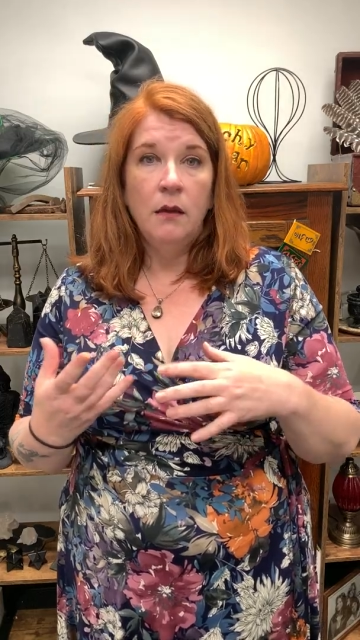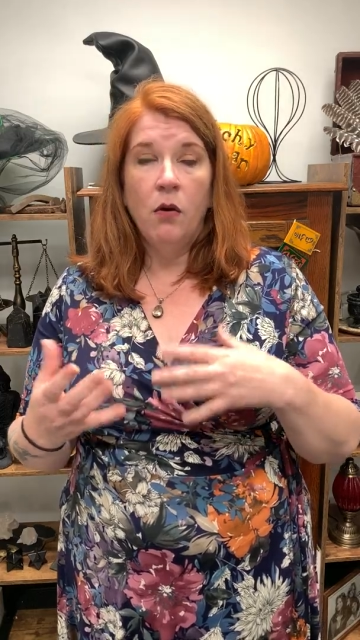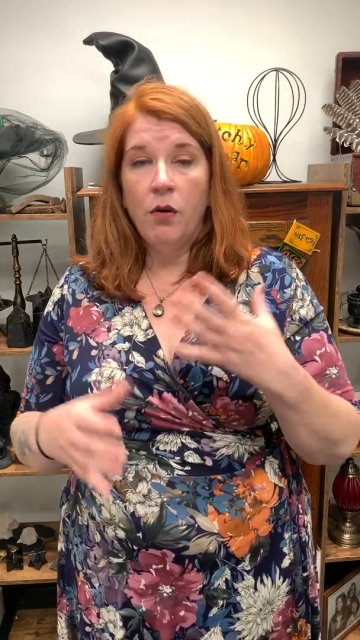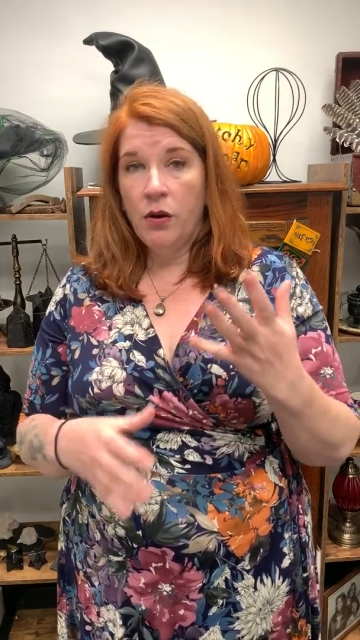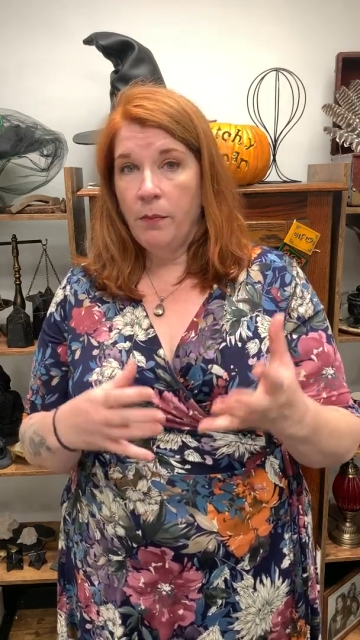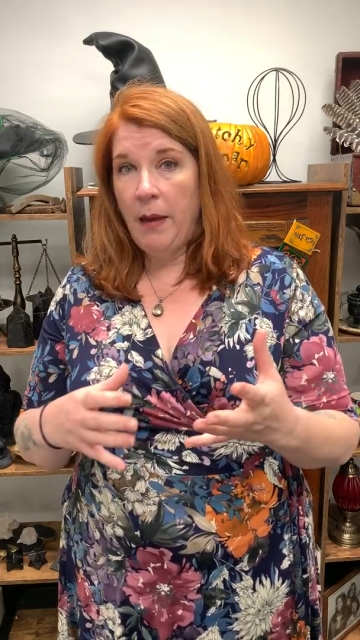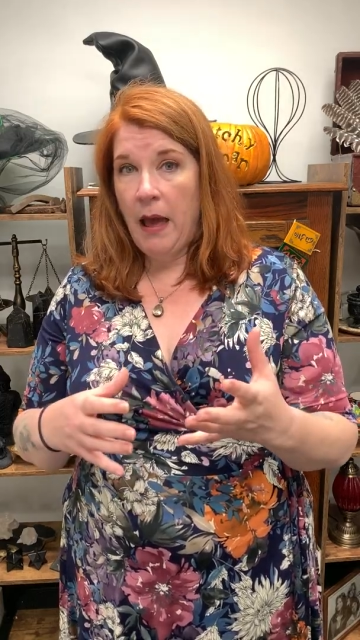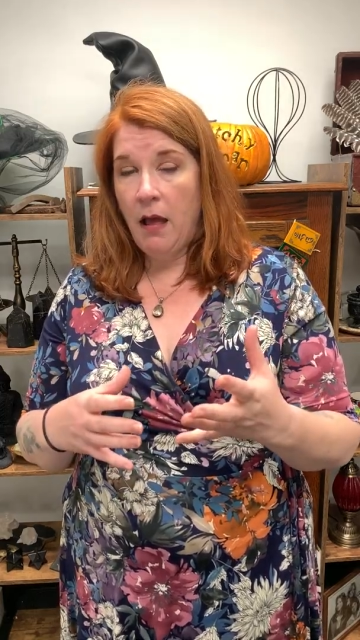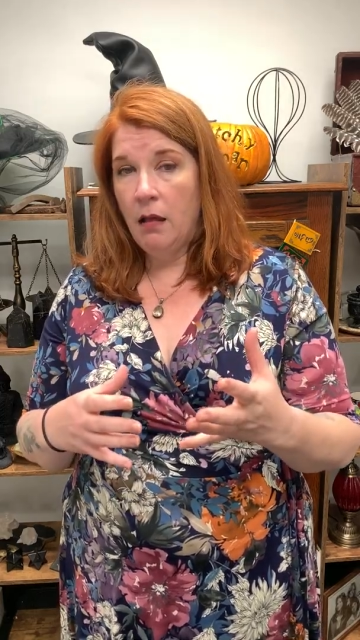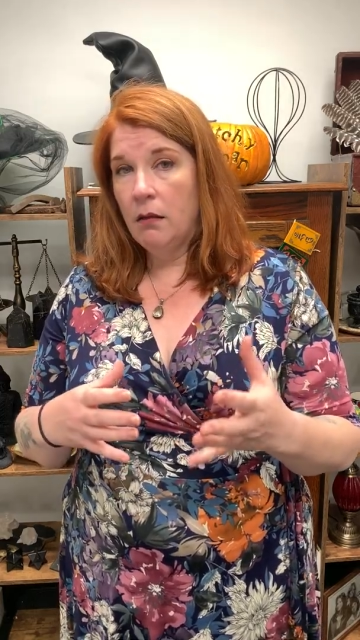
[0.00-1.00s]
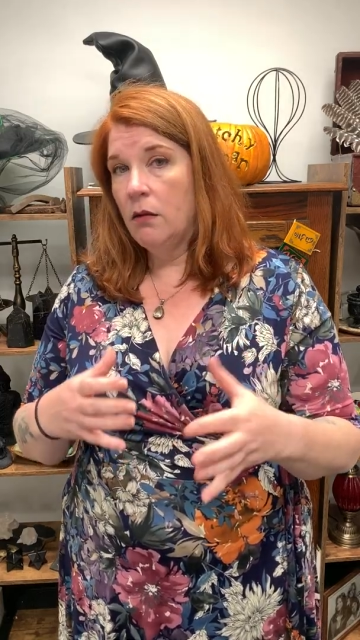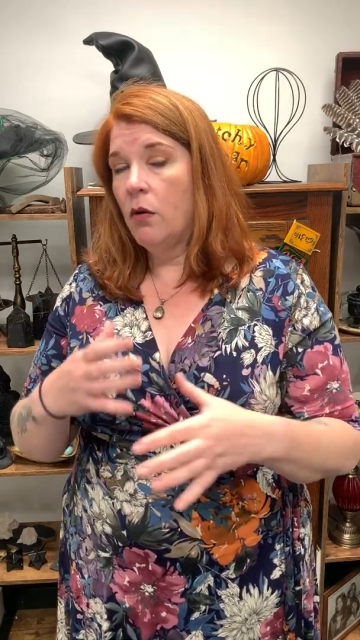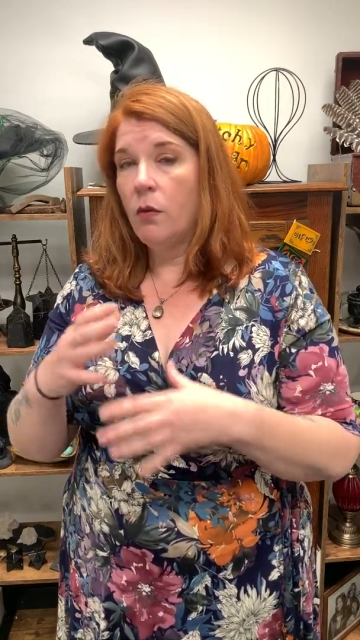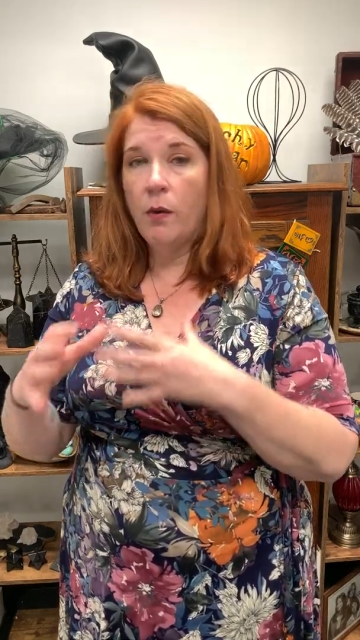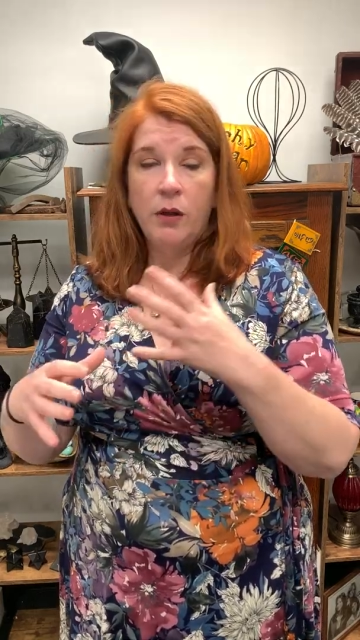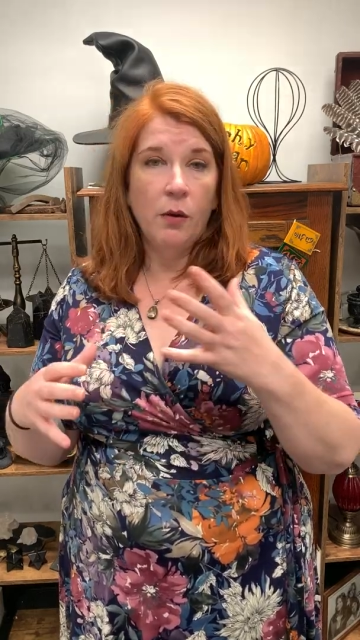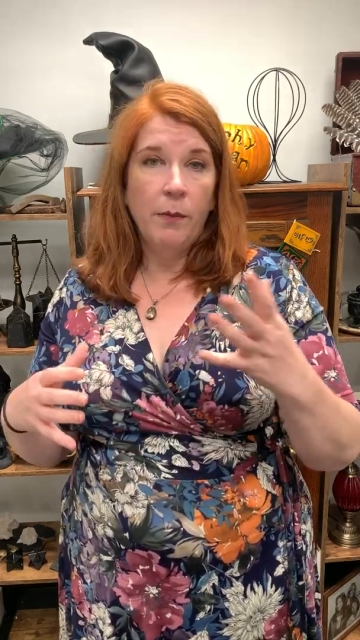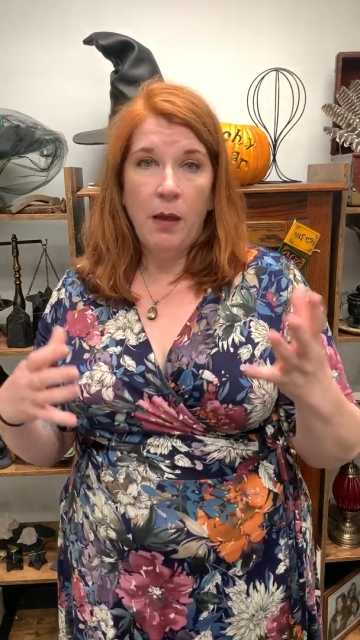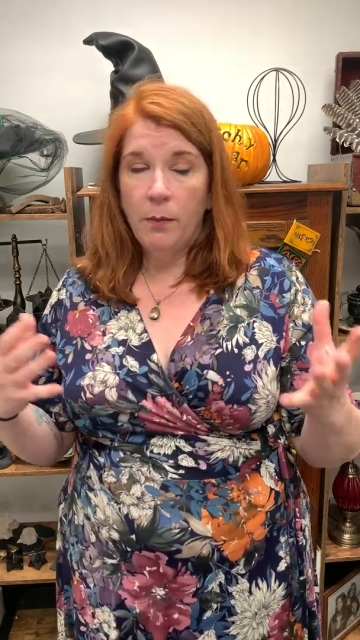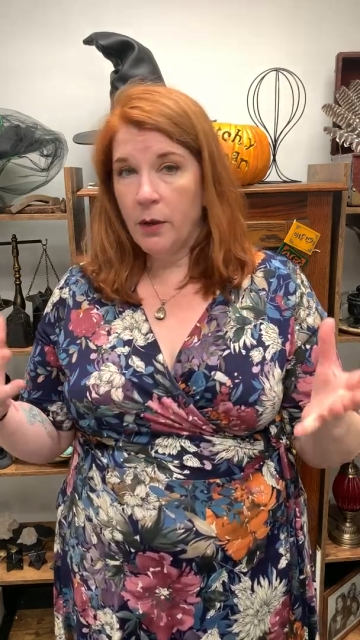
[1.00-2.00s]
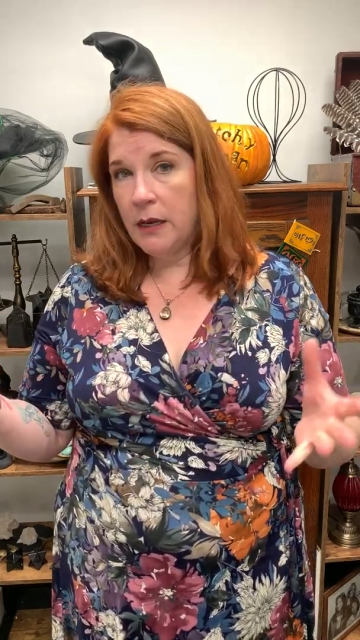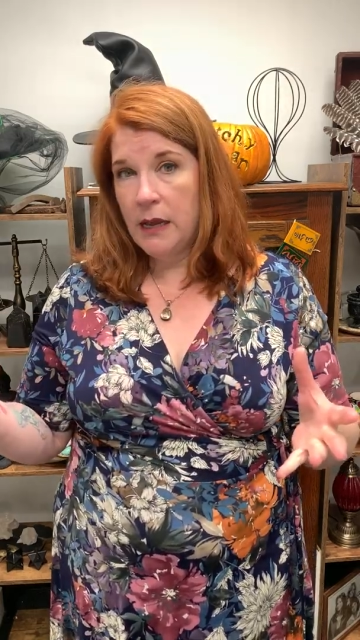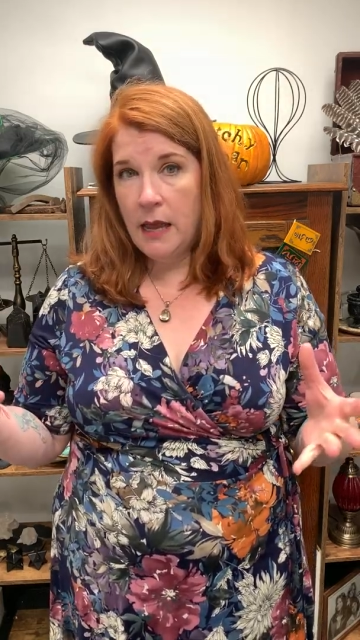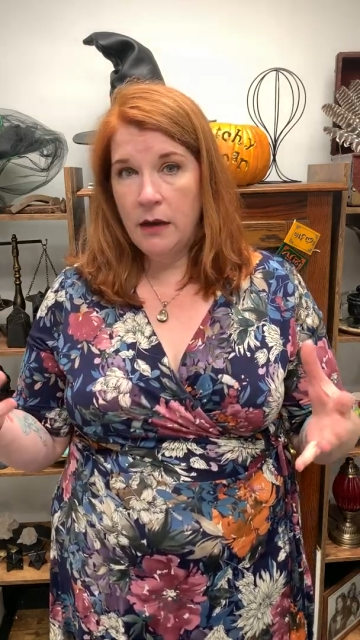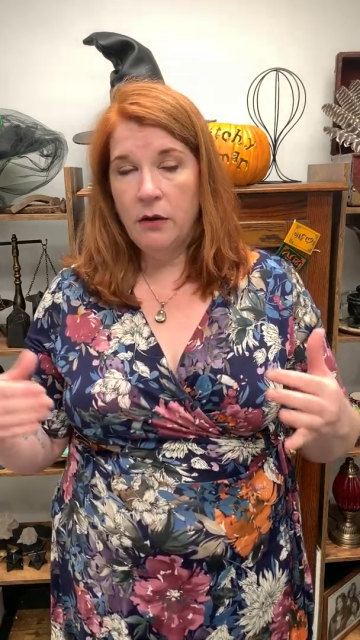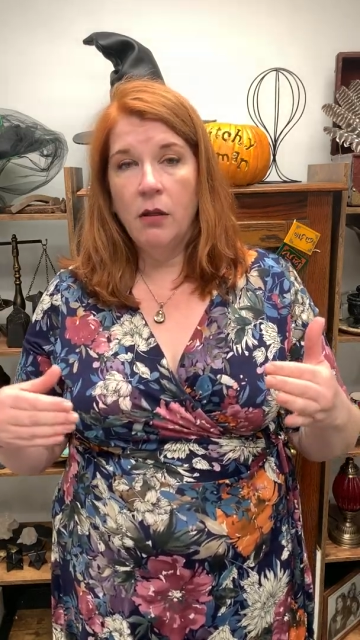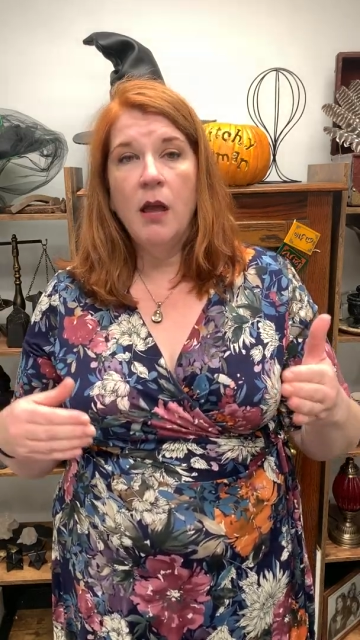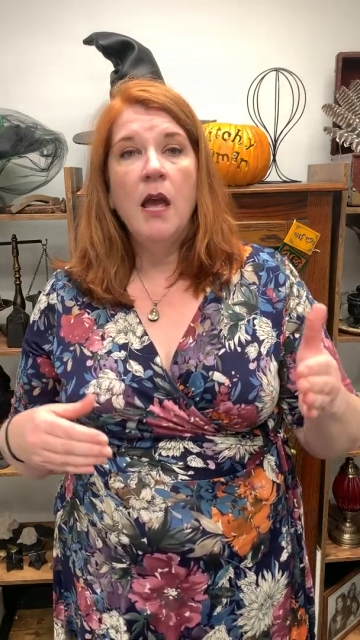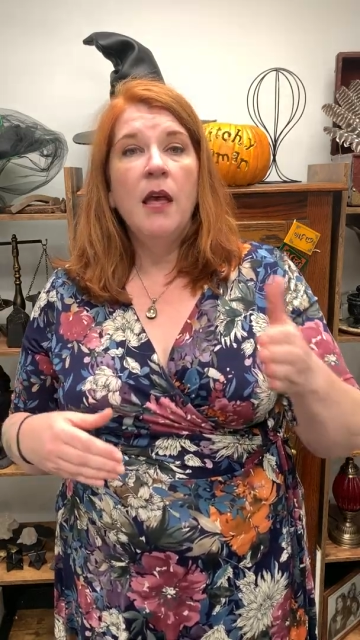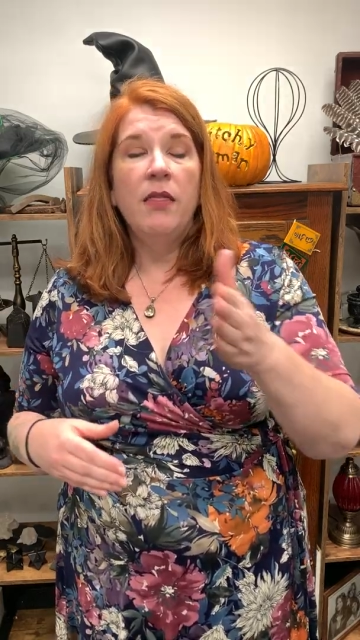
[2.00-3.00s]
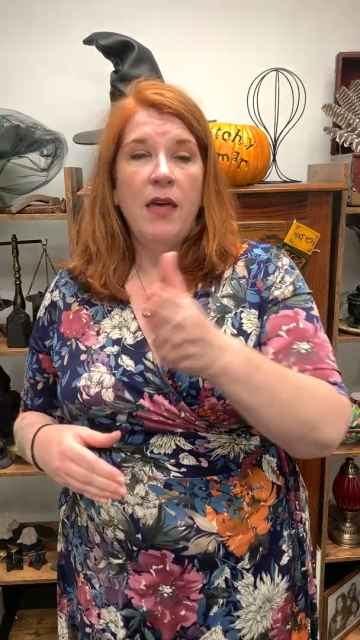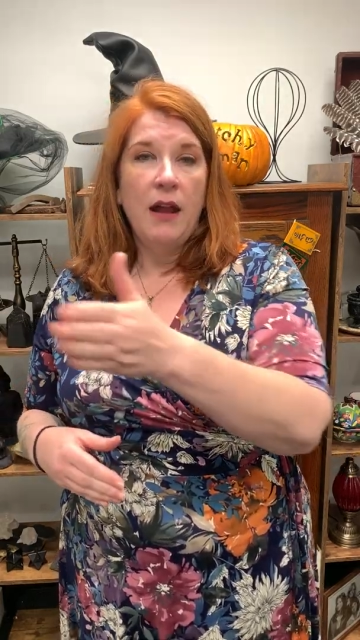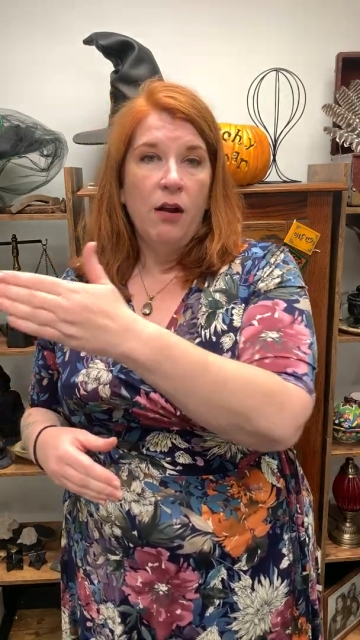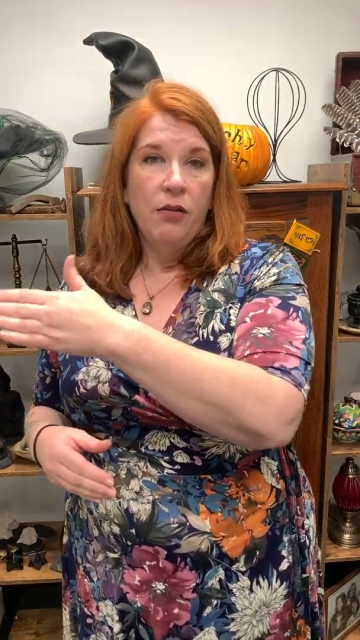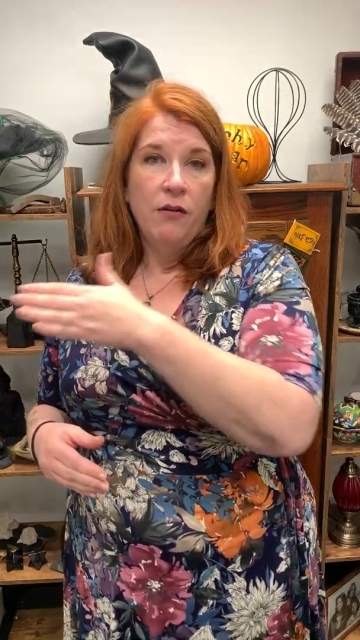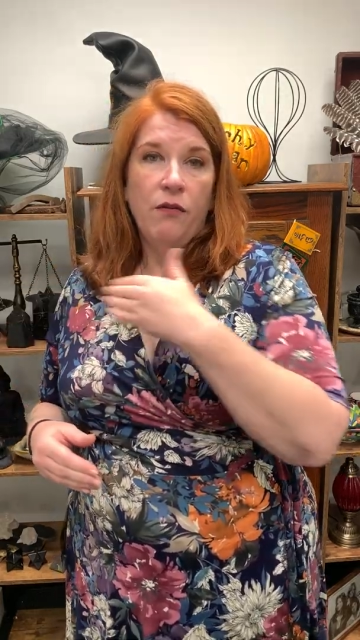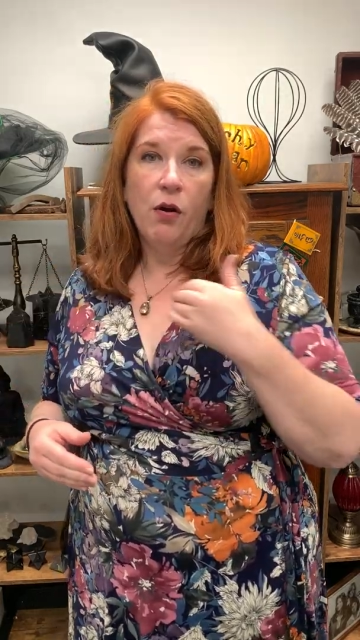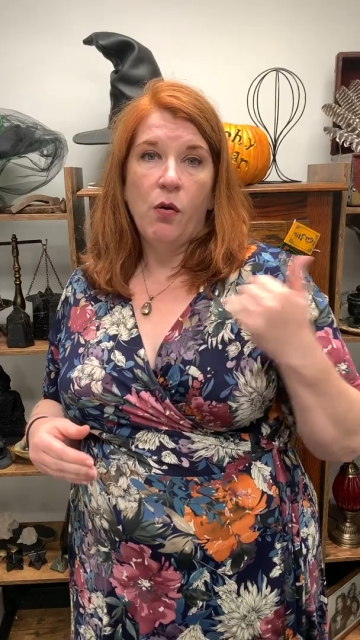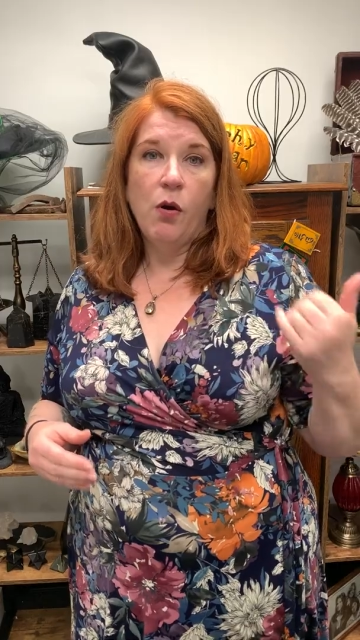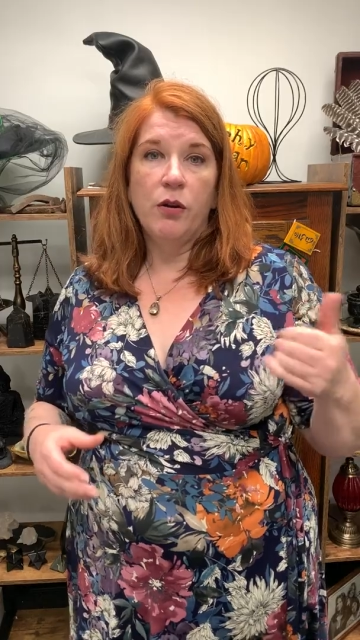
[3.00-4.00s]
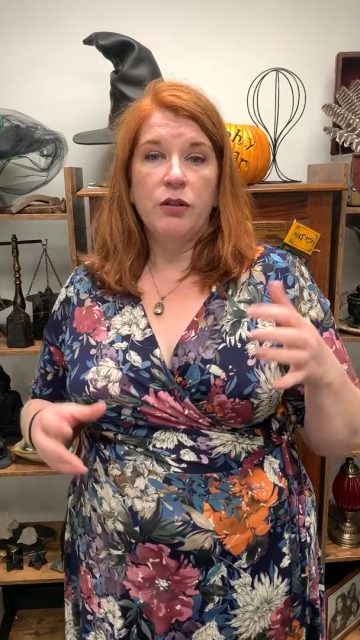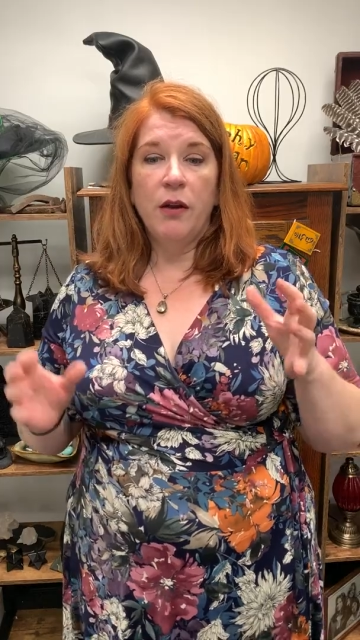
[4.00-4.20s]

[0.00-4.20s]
or your bell, or bell, book, and candle, that are the four quarters.